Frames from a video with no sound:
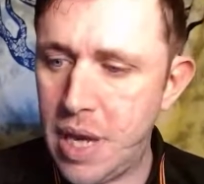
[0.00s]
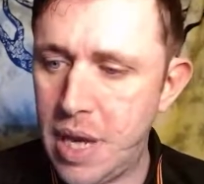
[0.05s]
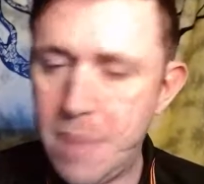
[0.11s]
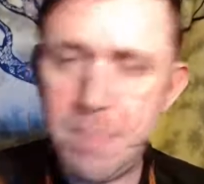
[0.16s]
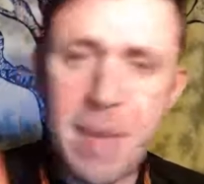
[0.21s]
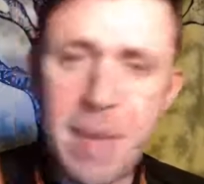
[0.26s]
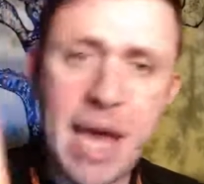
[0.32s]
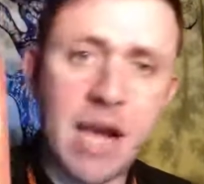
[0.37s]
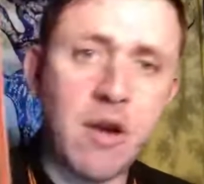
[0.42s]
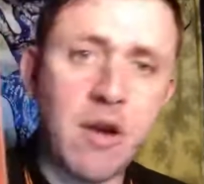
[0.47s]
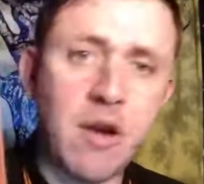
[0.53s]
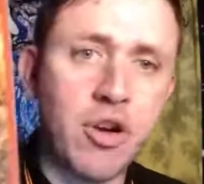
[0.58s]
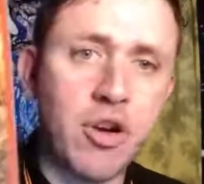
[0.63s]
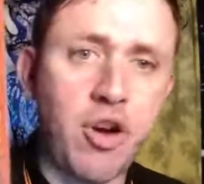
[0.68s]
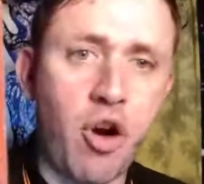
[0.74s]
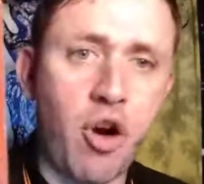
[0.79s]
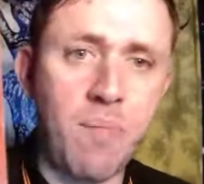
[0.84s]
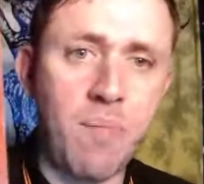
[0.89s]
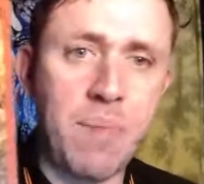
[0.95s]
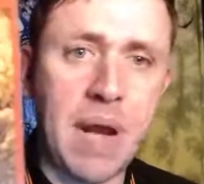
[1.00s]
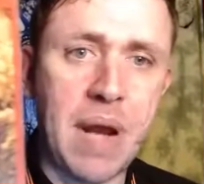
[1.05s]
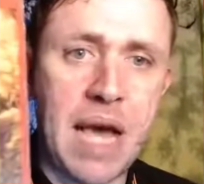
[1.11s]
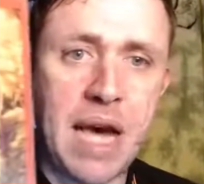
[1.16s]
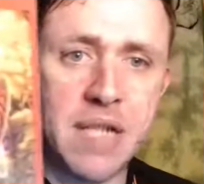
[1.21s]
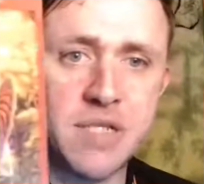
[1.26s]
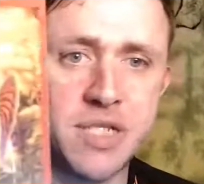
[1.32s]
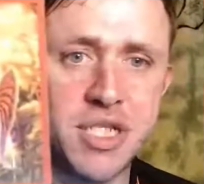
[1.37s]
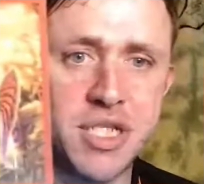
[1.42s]
Make long-term
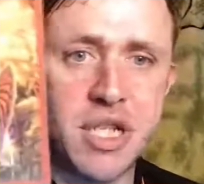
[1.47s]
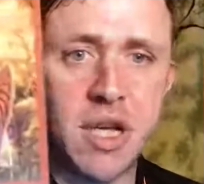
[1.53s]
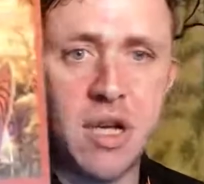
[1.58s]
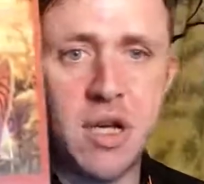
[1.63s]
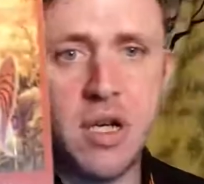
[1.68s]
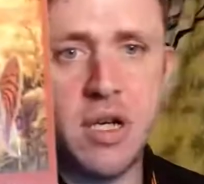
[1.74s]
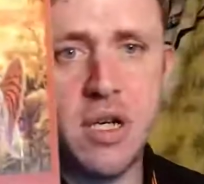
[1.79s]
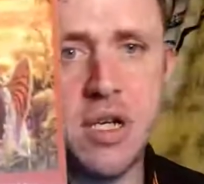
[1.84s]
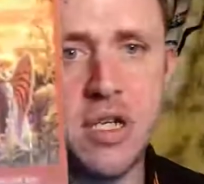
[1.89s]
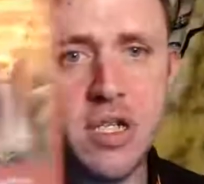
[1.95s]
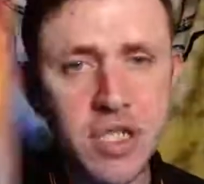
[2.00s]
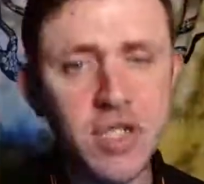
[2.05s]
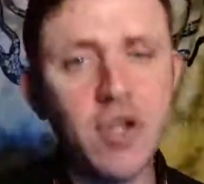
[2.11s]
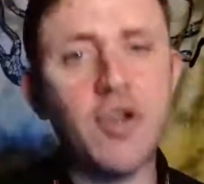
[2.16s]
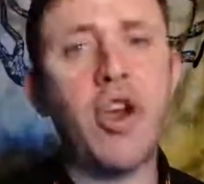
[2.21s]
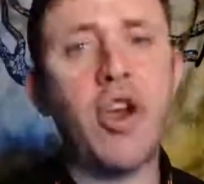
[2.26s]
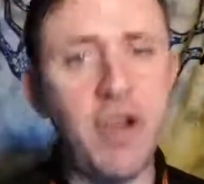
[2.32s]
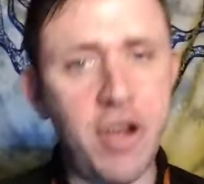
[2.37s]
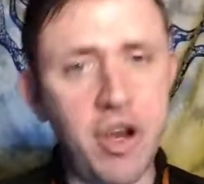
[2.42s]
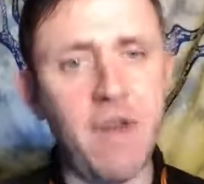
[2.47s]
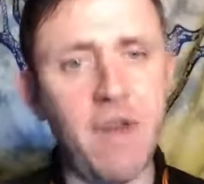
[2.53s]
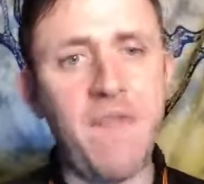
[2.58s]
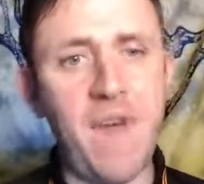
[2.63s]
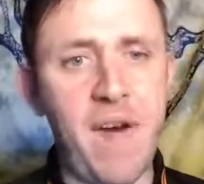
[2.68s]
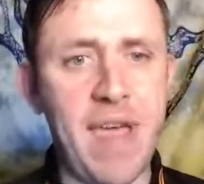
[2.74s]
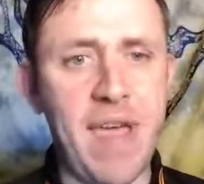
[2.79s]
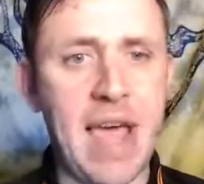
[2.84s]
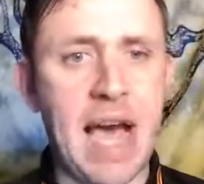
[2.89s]
plans. So you're
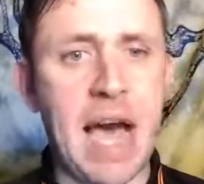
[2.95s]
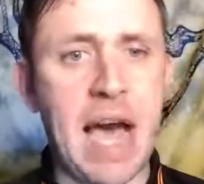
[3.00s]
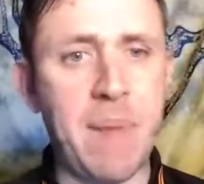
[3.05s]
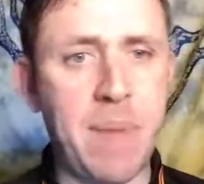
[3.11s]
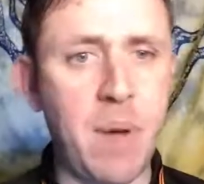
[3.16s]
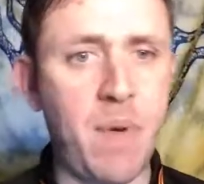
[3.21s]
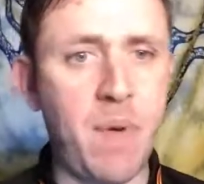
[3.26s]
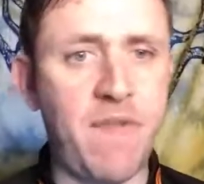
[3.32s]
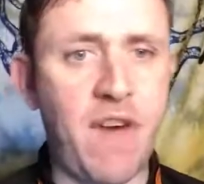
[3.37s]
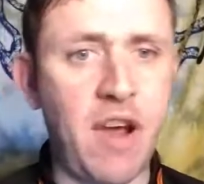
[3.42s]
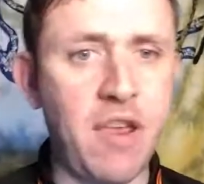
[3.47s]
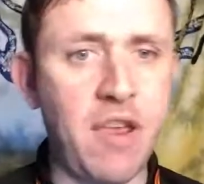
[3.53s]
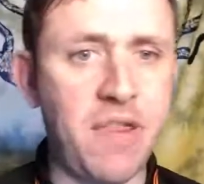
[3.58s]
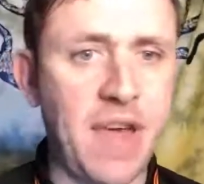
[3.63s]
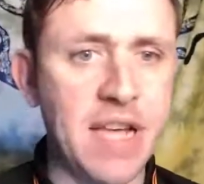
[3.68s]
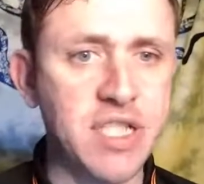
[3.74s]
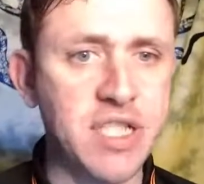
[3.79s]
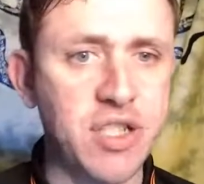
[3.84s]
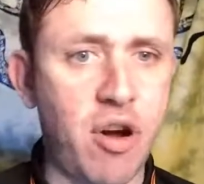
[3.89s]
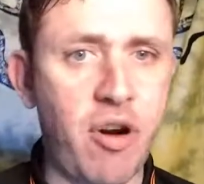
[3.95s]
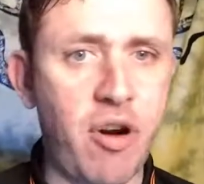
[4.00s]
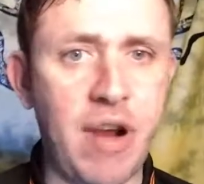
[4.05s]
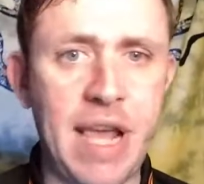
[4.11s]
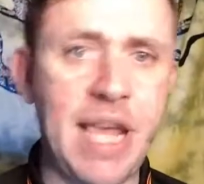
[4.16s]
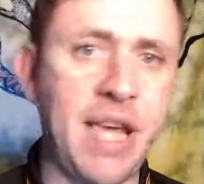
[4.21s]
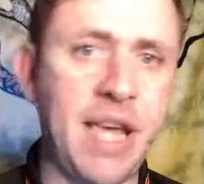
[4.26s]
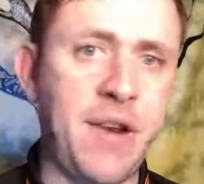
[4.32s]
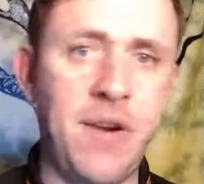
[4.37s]
very happy with how things are,
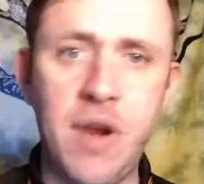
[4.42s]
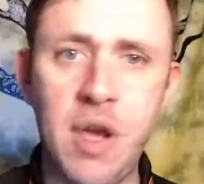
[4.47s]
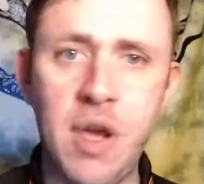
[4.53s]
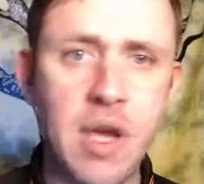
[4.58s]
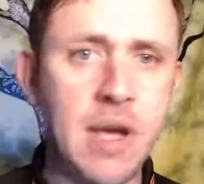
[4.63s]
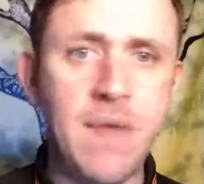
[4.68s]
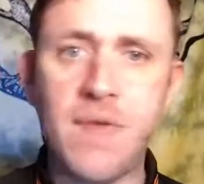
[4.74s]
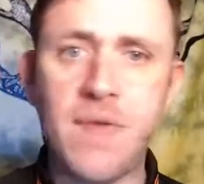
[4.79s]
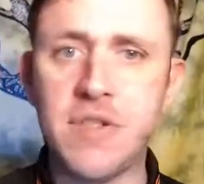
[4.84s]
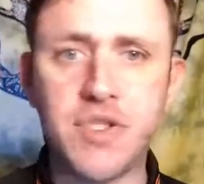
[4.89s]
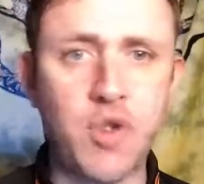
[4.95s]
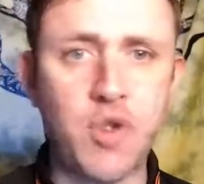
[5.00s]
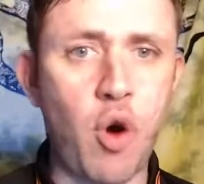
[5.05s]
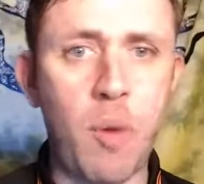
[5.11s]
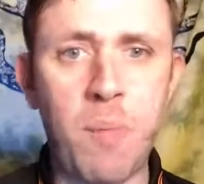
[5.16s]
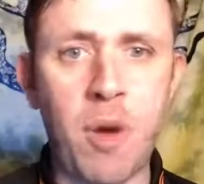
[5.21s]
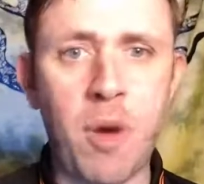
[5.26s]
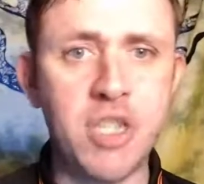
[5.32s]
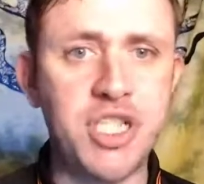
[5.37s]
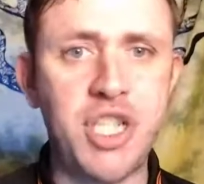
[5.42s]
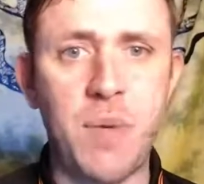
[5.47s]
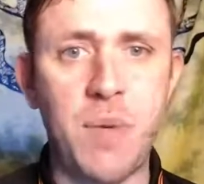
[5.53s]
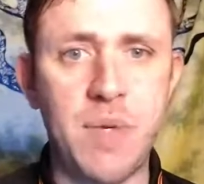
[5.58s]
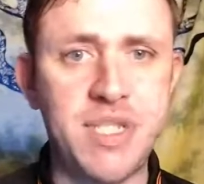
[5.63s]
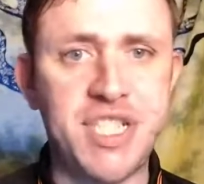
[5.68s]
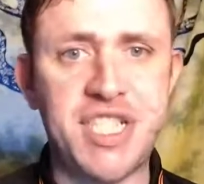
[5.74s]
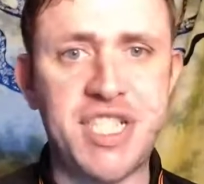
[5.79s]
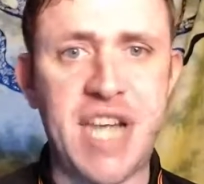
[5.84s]
Eaton. There's not much you
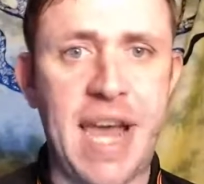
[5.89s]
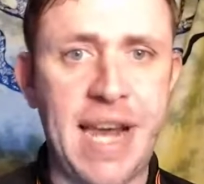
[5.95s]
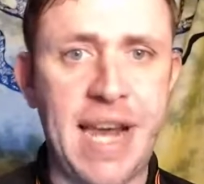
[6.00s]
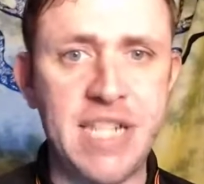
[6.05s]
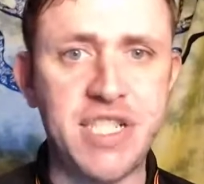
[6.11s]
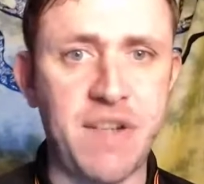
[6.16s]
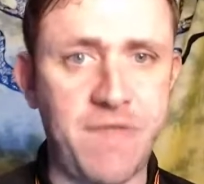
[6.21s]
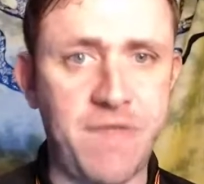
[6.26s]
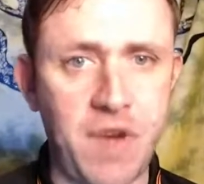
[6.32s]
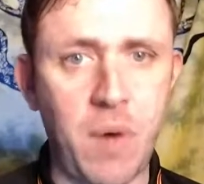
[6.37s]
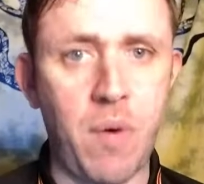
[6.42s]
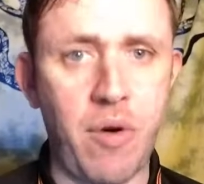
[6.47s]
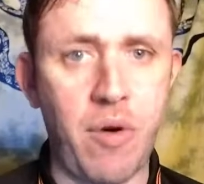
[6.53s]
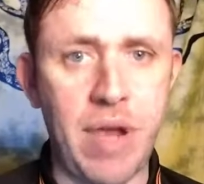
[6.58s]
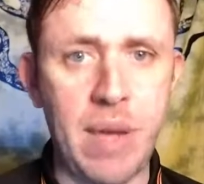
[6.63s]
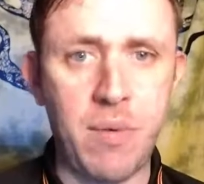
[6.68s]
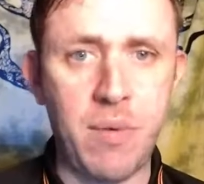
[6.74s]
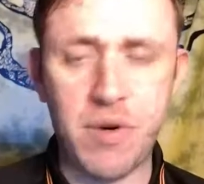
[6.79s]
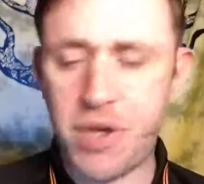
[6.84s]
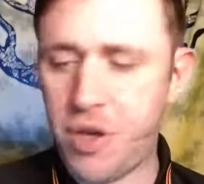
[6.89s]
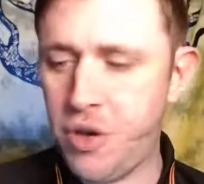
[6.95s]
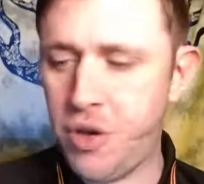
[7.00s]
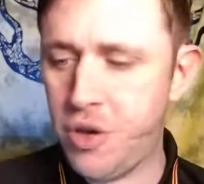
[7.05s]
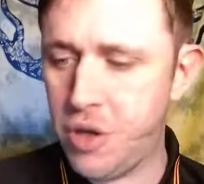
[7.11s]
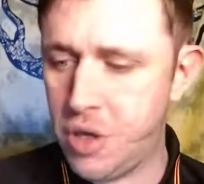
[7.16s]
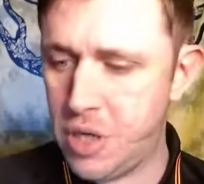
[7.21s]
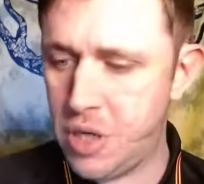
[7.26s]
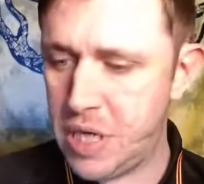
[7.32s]
would change if you were able
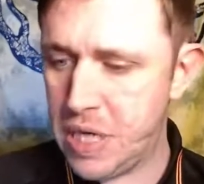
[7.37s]
to.